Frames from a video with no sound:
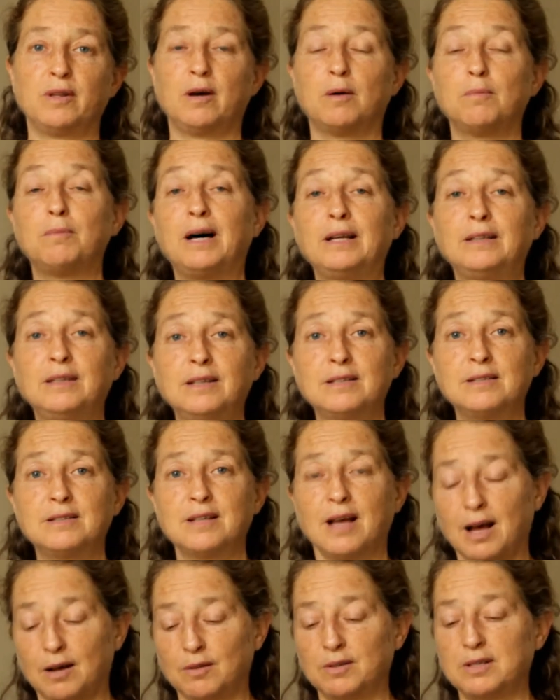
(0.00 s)
our bodies,
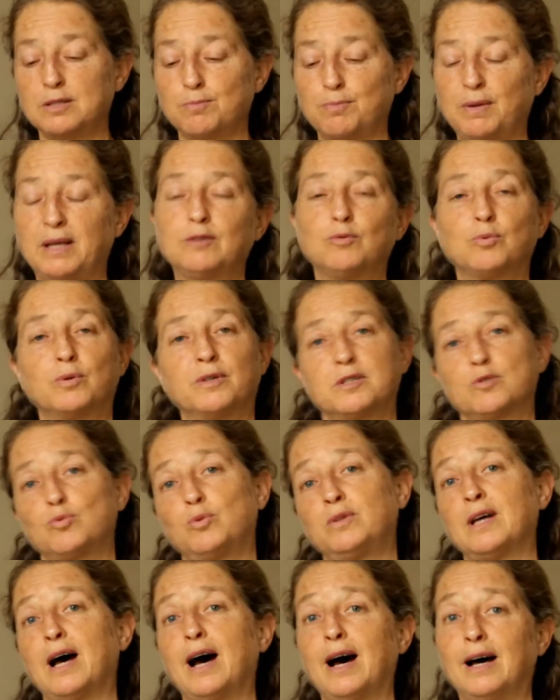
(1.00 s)
how this plant works
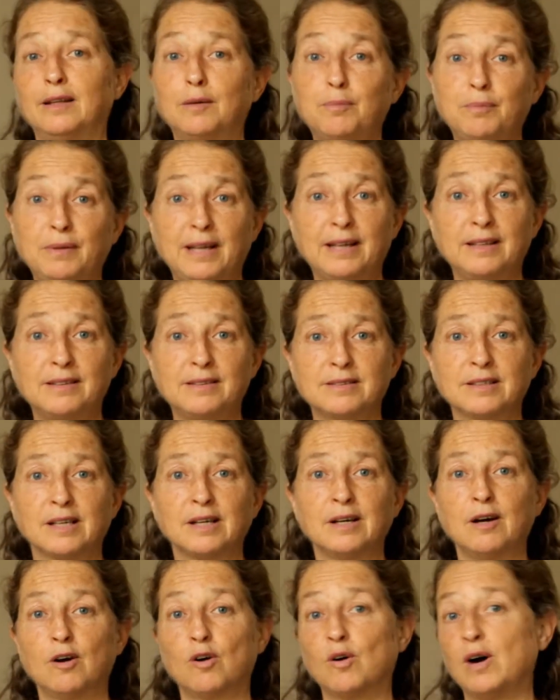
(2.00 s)
with other plants
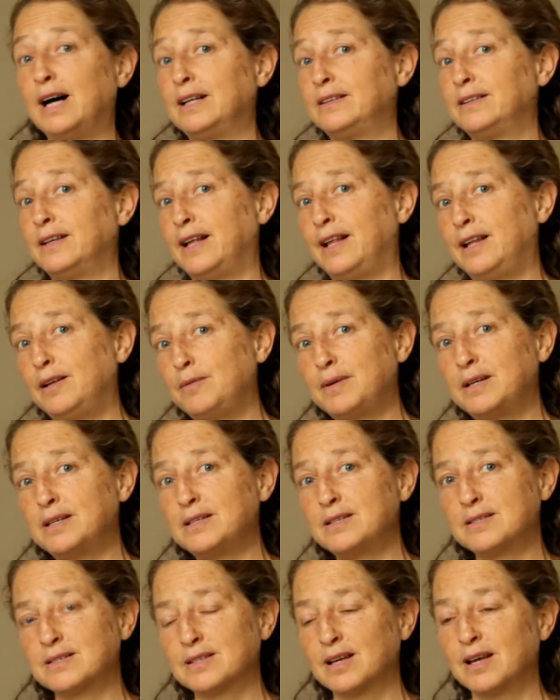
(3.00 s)
or other
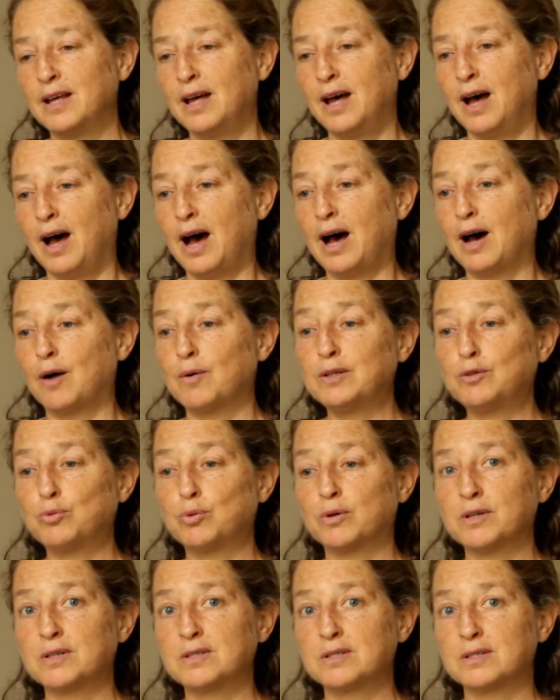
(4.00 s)
elements, how it
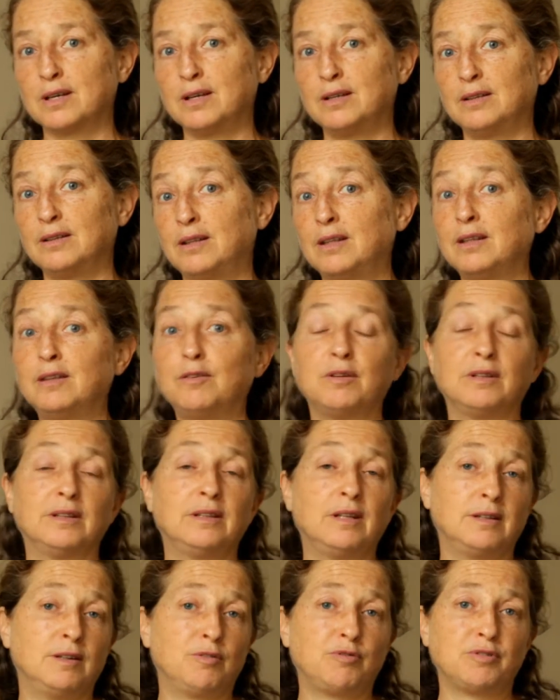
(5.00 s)
works in
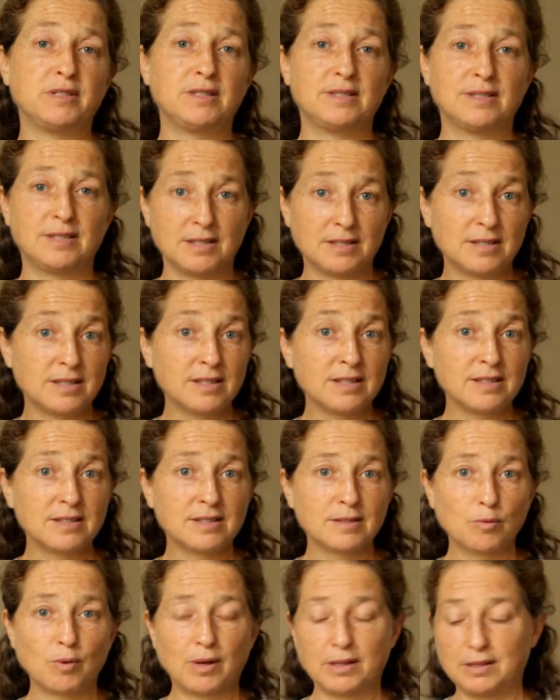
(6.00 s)
the different seasons,
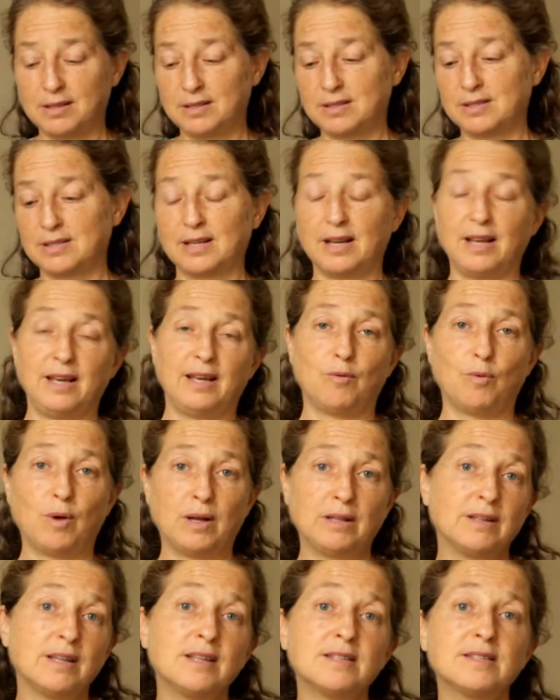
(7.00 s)
what
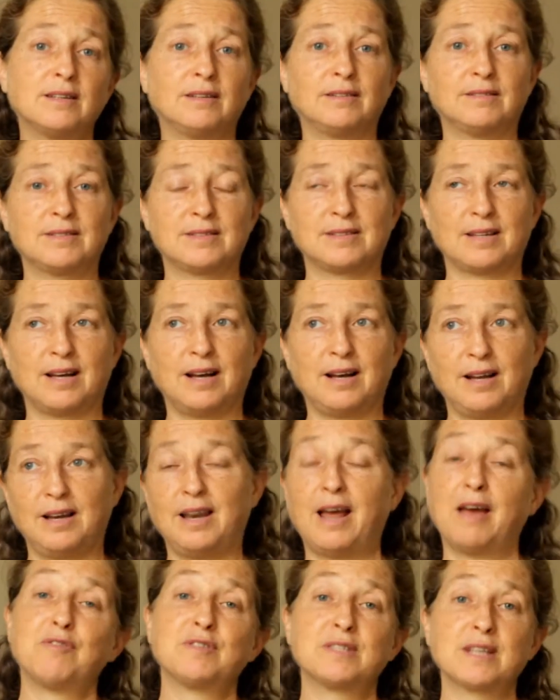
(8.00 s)
is its
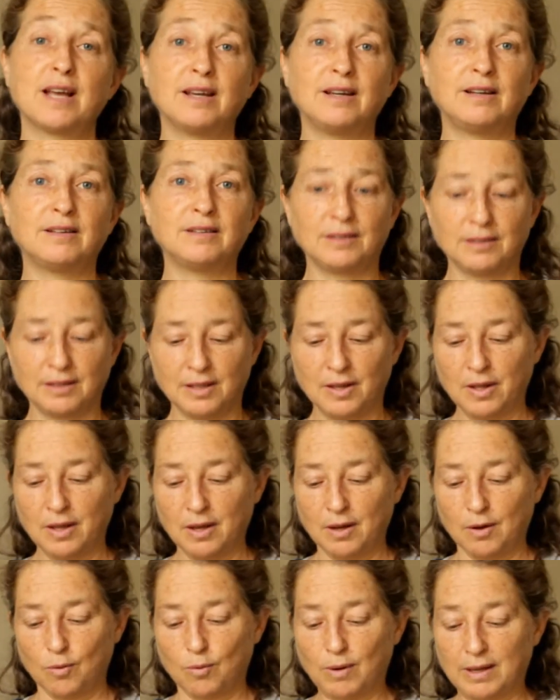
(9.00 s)
life cycle,
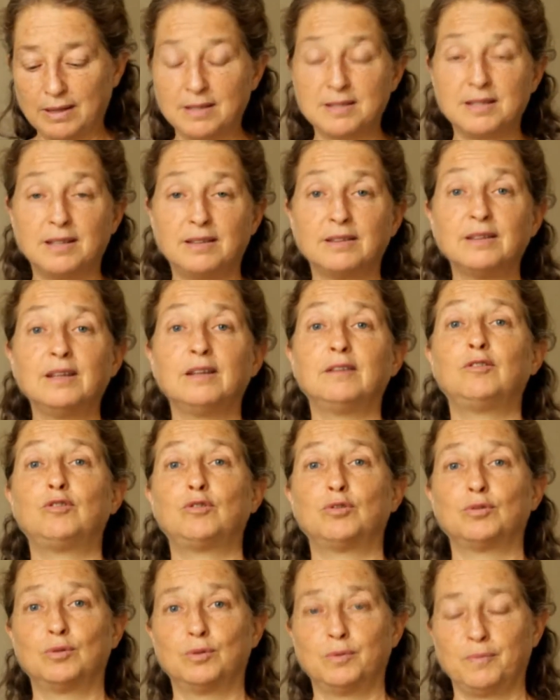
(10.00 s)
what does it need
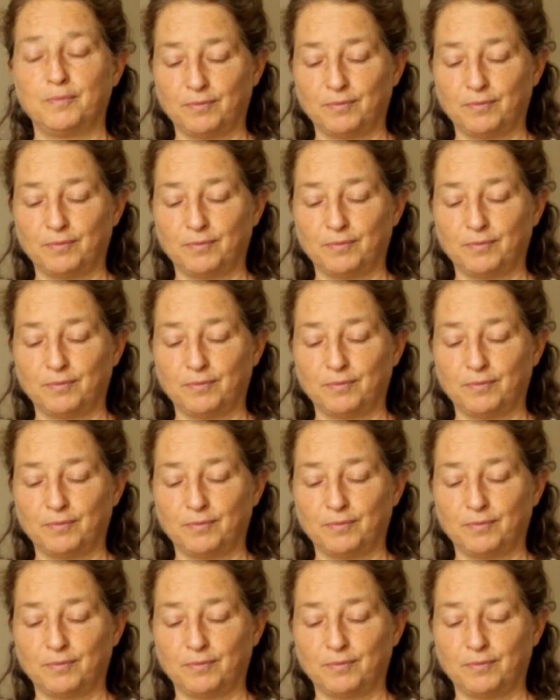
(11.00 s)
to